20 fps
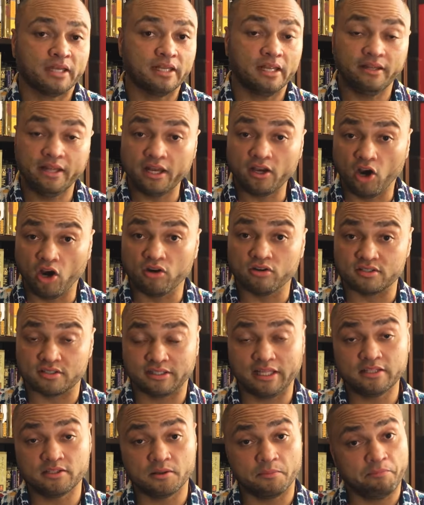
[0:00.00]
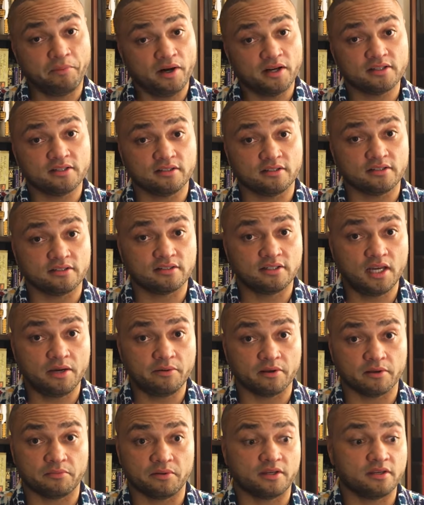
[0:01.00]
Now that hurts. That's a punch in the
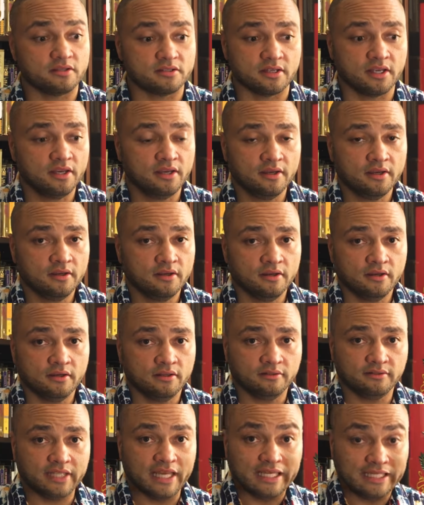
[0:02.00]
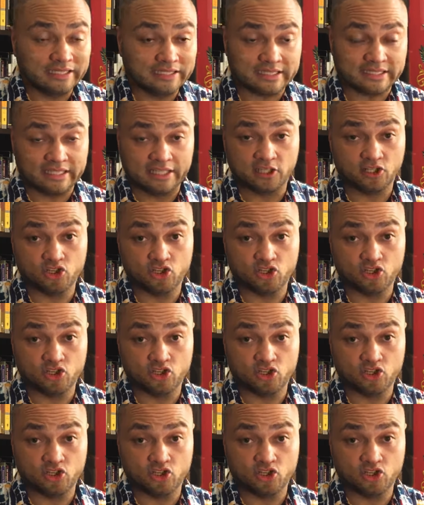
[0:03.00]
stomach because they didn't say